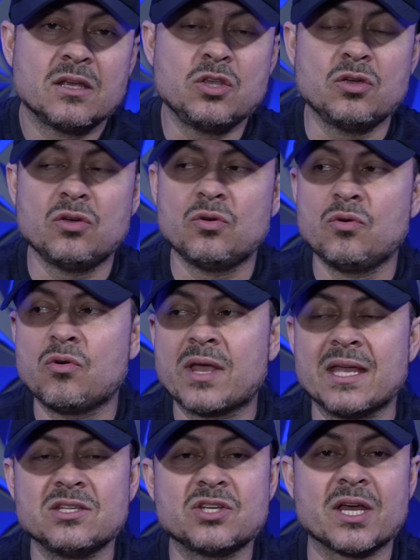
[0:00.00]
You
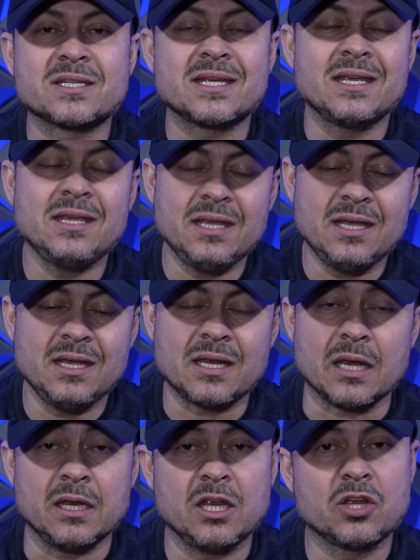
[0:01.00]
can just eat
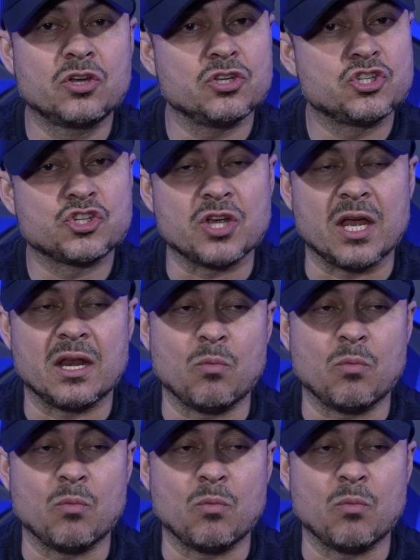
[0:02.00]
and eat good shit.